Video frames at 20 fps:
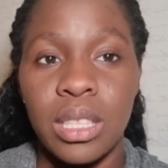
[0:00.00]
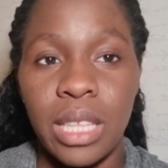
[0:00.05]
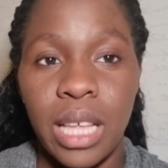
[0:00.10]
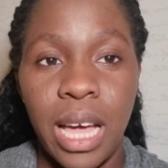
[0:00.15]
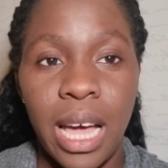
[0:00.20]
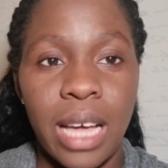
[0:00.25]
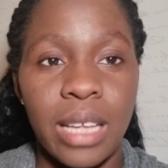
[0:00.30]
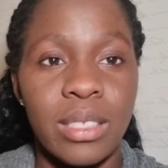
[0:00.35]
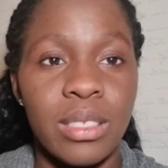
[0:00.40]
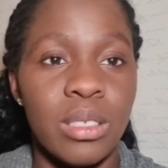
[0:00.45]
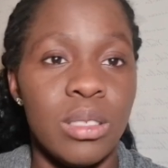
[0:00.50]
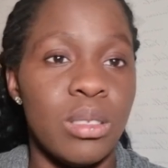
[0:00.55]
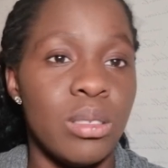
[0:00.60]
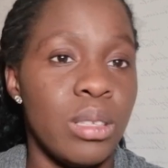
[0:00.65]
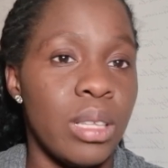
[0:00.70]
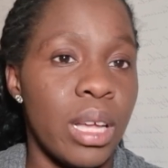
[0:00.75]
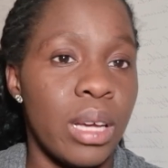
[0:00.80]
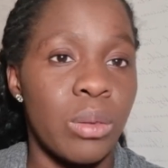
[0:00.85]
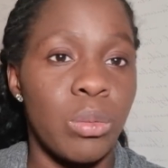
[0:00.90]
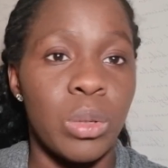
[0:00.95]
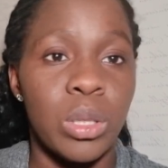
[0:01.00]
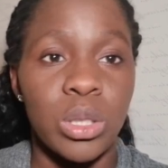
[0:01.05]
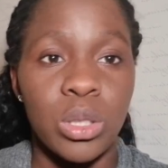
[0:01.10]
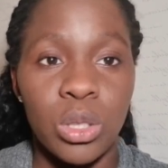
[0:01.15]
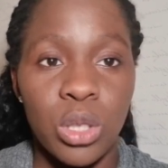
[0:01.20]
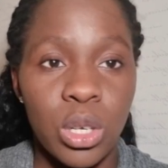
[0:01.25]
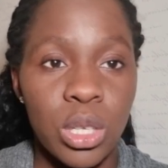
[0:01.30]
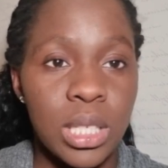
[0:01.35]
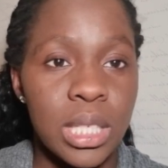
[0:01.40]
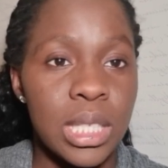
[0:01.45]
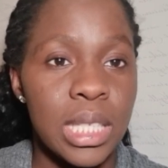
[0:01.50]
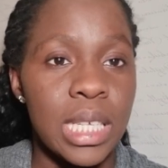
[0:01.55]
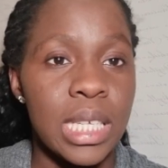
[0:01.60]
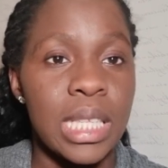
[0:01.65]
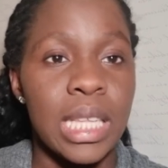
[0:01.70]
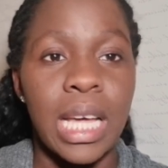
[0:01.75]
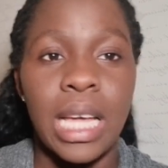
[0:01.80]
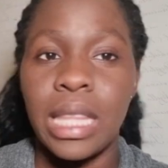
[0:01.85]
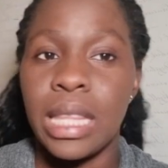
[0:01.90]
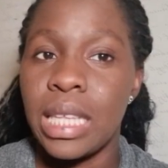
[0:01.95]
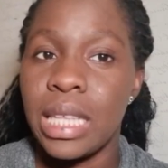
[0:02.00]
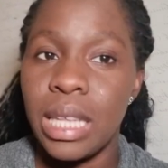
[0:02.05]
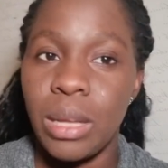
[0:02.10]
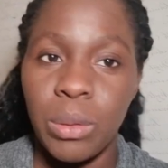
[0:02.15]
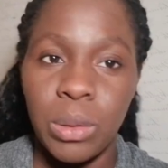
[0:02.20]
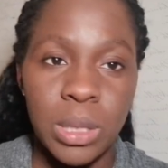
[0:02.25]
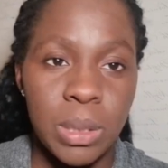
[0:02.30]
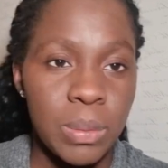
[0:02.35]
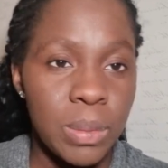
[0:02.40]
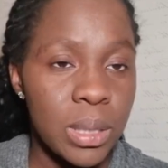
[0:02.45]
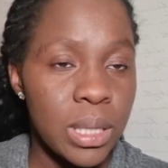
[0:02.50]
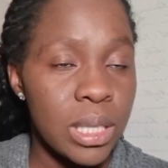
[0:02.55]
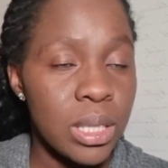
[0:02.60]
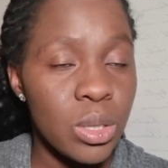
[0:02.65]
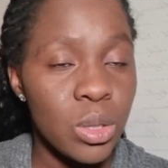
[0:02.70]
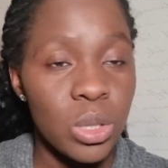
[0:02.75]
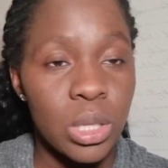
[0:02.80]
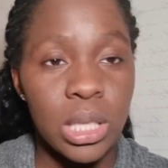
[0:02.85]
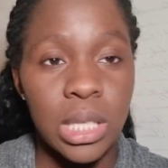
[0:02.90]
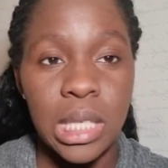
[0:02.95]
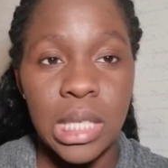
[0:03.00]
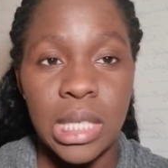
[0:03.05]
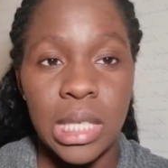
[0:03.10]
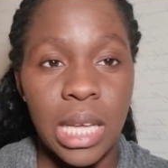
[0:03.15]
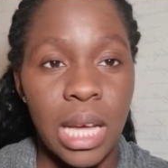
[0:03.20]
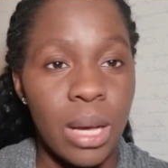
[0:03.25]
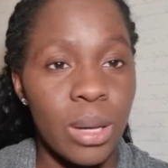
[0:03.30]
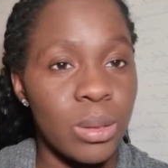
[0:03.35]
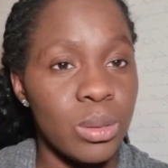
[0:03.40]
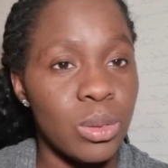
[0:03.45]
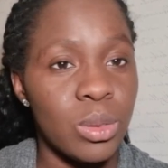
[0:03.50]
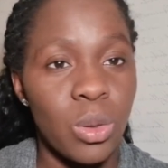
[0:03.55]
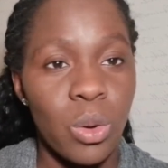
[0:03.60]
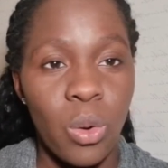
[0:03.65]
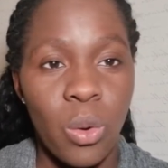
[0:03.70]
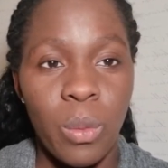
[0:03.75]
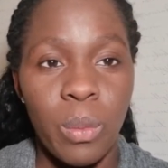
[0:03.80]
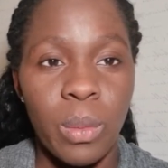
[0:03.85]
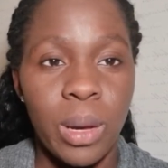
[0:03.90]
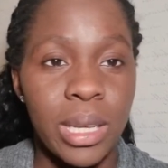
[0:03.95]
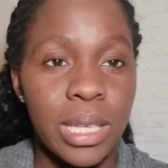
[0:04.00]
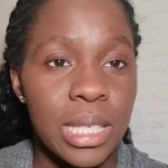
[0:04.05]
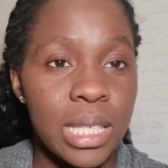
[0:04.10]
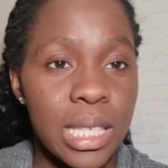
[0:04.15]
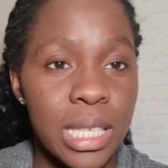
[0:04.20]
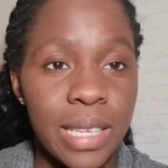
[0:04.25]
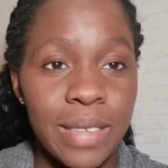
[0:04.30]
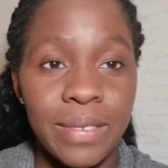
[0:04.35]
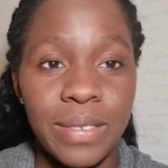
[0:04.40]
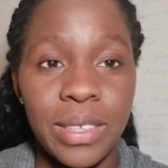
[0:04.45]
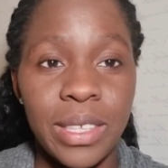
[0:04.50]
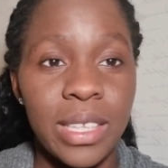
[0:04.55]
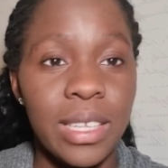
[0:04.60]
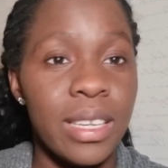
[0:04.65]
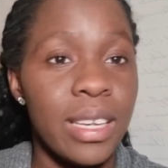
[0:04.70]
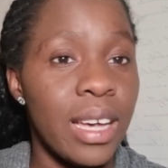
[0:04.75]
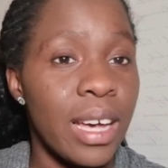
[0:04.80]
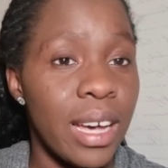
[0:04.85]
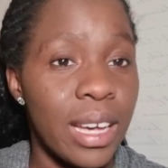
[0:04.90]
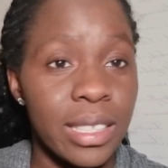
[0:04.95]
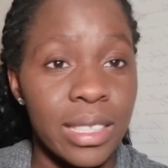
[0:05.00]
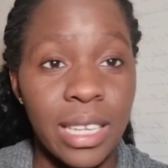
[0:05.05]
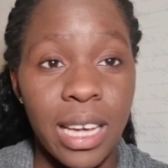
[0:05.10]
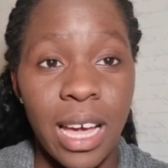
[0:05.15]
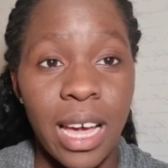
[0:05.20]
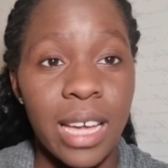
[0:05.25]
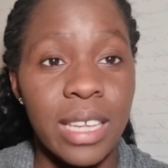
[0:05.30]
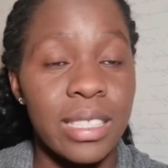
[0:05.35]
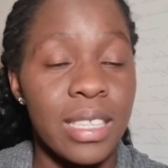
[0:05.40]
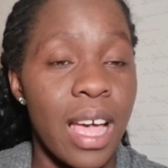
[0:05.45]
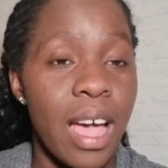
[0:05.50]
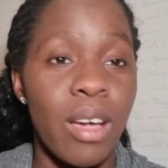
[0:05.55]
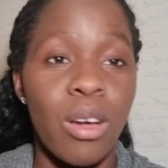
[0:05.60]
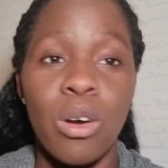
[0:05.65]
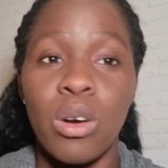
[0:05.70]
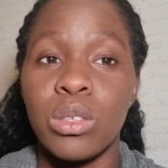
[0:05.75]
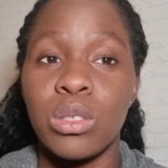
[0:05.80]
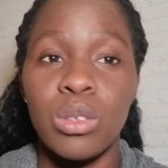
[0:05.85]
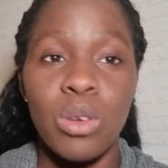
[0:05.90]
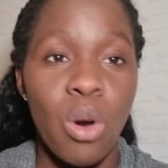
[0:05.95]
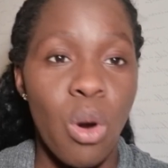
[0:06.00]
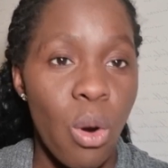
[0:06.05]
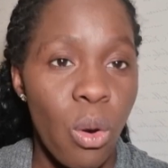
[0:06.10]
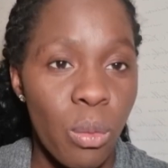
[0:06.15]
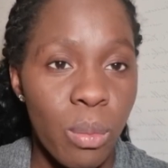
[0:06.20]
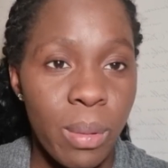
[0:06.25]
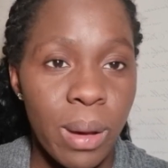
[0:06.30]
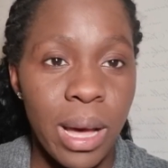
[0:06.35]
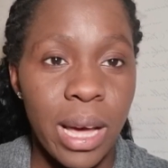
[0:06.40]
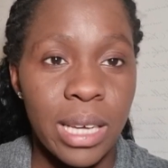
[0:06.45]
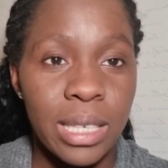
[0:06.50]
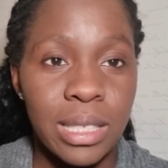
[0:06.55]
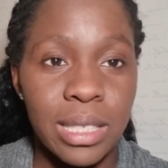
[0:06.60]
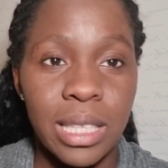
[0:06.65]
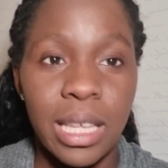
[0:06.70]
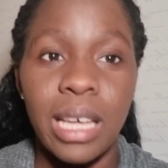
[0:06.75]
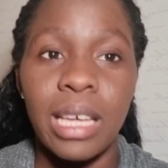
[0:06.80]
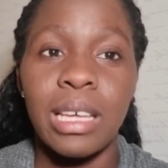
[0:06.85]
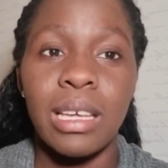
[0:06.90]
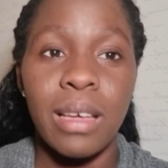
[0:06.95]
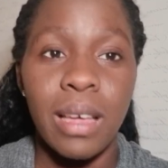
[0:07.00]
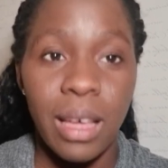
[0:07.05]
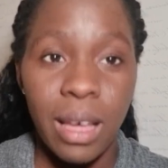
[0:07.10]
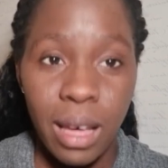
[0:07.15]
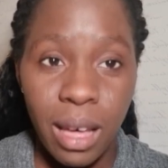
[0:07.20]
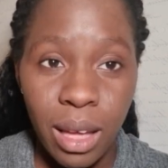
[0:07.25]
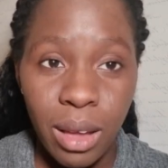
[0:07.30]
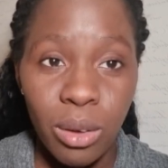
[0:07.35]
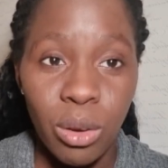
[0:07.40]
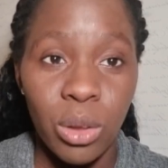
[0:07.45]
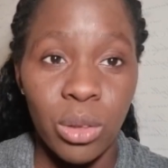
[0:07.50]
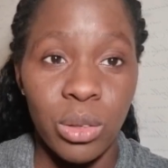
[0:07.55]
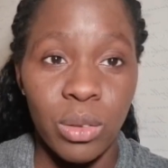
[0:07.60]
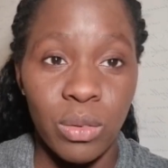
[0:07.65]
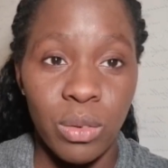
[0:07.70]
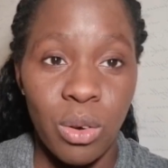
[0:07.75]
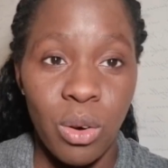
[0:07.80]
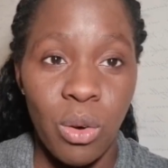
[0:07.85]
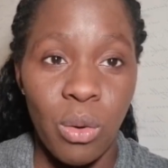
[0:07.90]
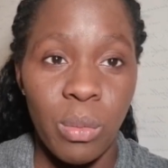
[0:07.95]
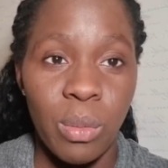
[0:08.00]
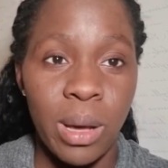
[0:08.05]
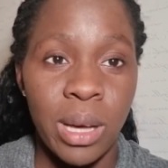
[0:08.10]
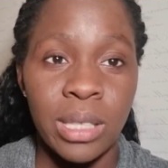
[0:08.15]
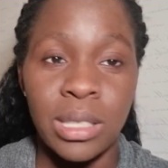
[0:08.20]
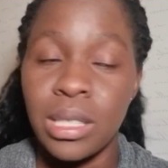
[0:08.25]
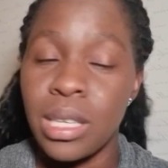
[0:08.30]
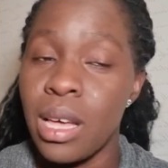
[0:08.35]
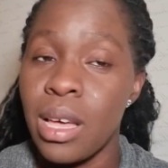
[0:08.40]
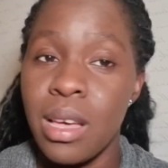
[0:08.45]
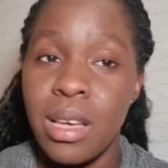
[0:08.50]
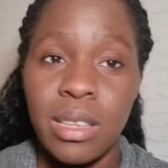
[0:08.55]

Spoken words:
that had to do like with nursing, and then I was spitting those things out on my CV, and guys, I got callbacks, like a lot of callbacks.